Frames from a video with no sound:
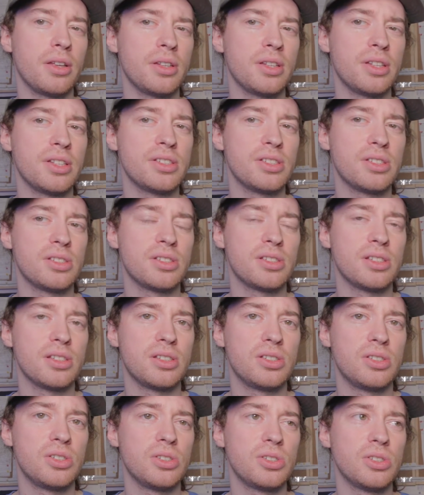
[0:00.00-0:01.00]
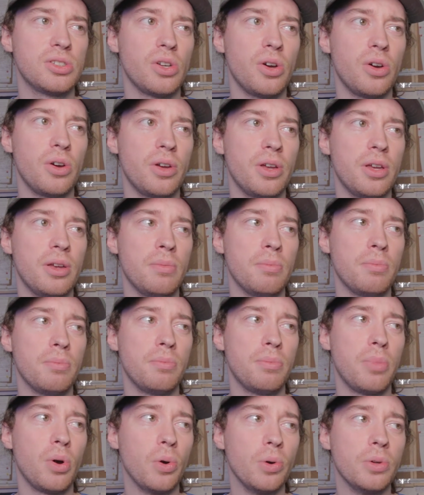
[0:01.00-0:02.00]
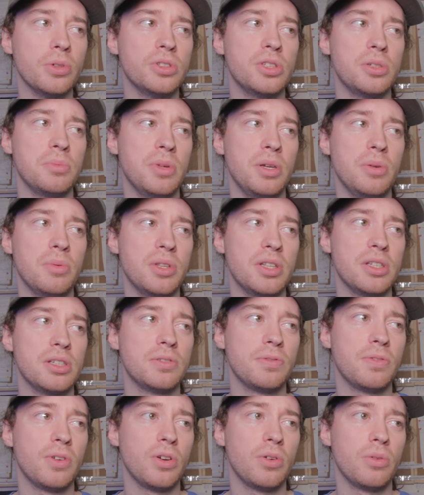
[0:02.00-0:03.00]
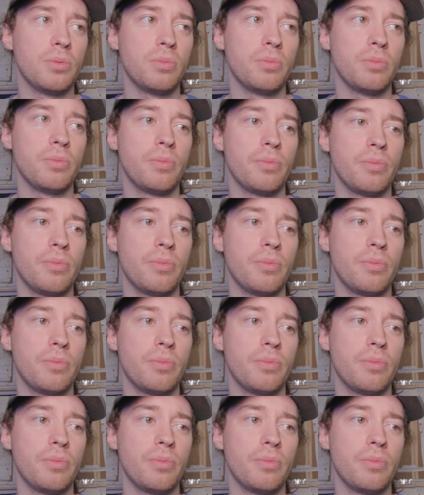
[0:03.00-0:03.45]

That's just not important to me with this film.